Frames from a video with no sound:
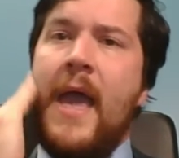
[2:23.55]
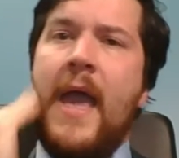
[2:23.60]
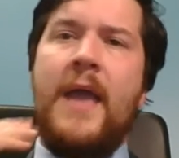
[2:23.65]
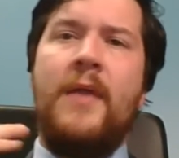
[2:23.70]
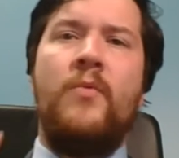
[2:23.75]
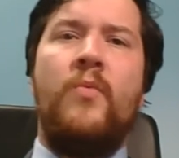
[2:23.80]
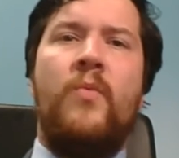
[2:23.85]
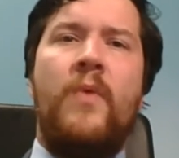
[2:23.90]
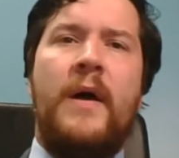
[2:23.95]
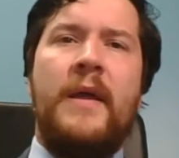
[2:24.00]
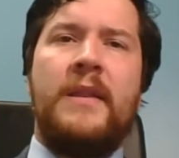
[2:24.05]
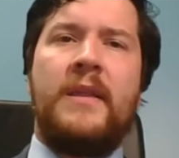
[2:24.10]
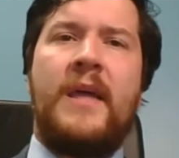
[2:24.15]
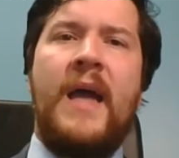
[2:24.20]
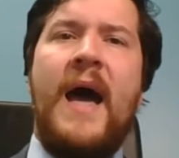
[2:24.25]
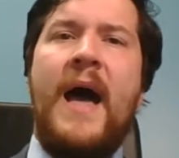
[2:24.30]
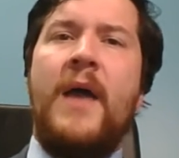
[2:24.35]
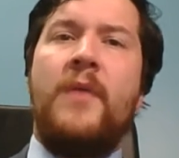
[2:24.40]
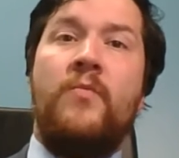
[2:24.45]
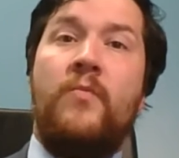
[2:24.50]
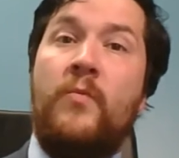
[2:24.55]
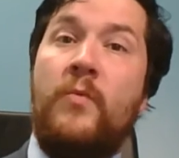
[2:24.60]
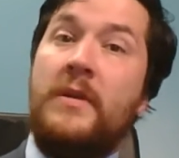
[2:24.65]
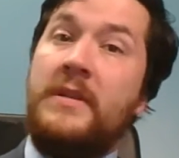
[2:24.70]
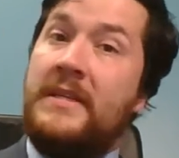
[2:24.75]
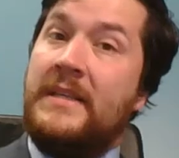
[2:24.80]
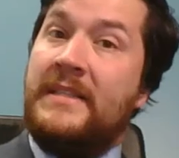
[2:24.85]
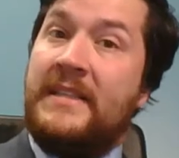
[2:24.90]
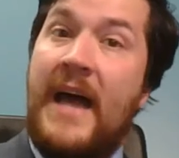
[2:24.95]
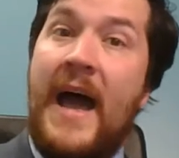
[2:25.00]
And what God
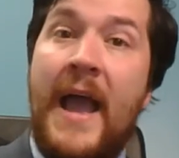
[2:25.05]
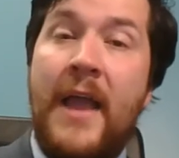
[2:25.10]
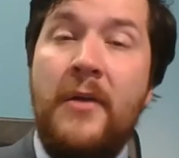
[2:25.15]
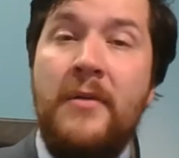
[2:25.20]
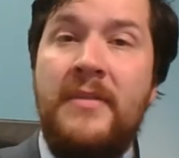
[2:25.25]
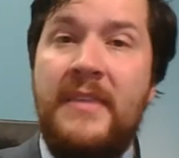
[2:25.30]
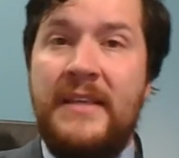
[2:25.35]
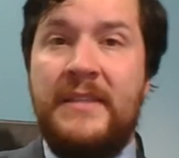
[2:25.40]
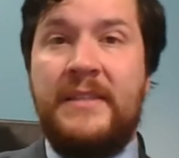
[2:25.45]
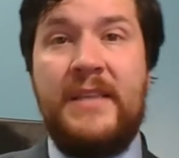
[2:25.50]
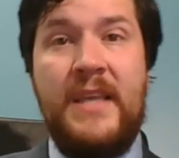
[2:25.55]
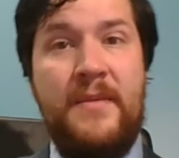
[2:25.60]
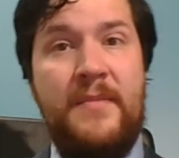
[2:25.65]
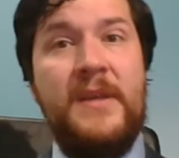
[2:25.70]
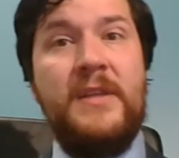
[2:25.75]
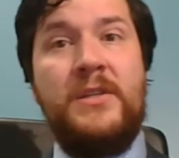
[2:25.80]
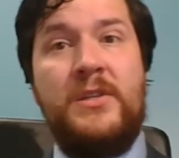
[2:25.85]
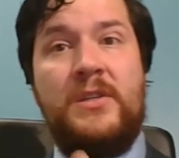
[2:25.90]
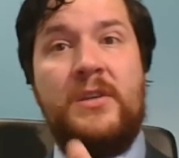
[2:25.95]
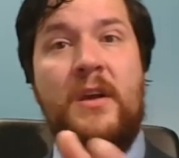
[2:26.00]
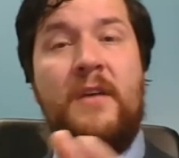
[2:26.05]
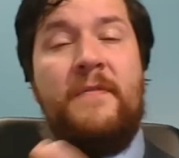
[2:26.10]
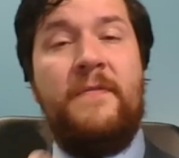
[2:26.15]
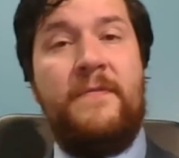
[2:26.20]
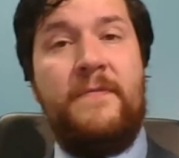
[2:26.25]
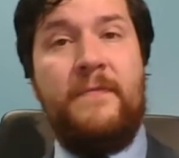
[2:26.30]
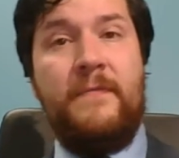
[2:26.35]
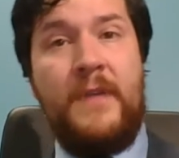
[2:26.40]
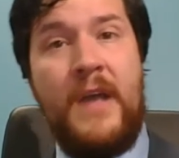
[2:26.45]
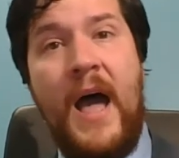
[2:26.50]
would desire, this image
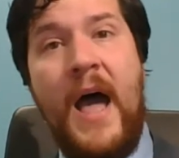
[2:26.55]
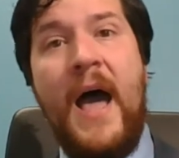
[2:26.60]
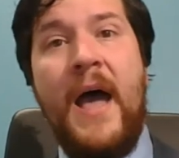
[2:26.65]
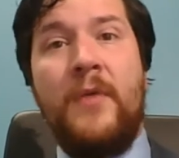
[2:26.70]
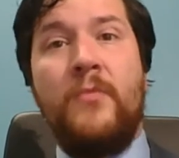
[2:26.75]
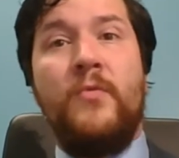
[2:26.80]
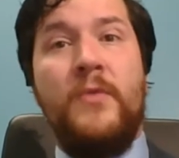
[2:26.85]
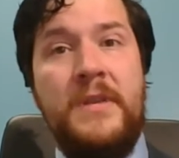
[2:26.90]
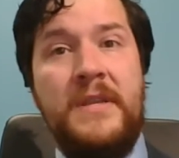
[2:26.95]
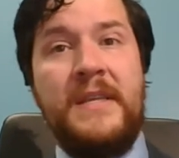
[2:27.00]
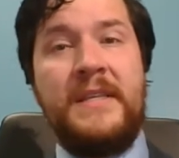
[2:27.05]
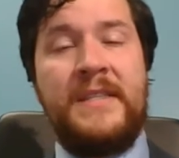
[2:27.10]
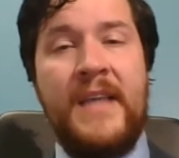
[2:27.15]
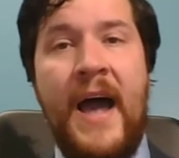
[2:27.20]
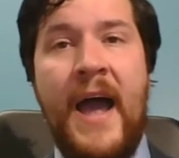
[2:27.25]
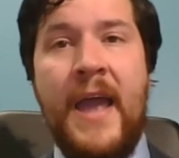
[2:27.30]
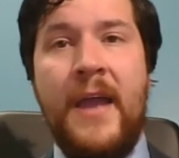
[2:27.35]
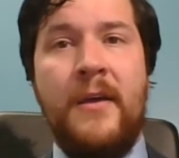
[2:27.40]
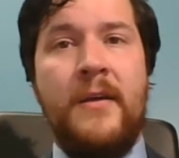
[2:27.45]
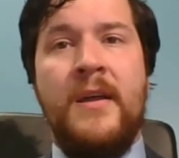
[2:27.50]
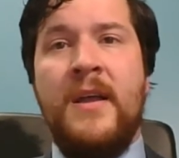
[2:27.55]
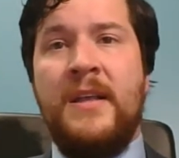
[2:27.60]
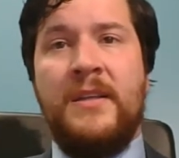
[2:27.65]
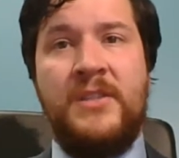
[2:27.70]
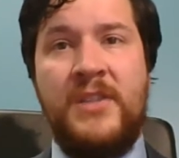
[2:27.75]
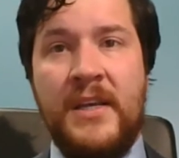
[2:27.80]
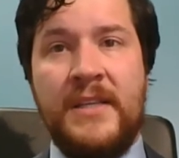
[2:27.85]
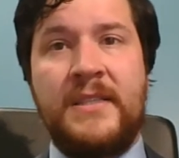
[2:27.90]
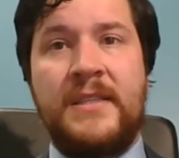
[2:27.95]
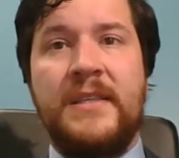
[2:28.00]
of God would desire
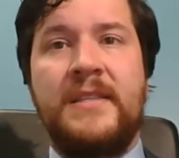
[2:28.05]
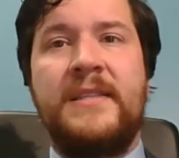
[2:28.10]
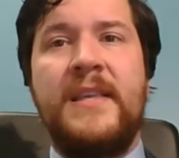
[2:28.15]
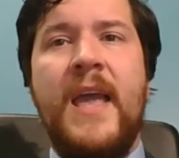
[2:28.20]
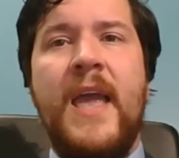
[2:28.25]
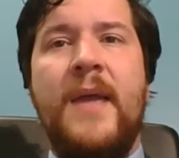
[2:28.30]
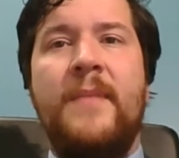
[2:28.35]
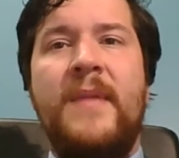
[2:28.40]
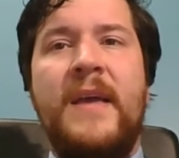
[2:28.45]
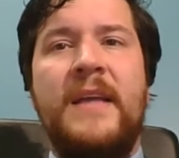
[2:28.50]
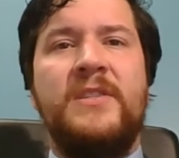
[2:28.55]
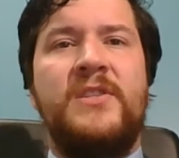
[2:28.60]
just the same.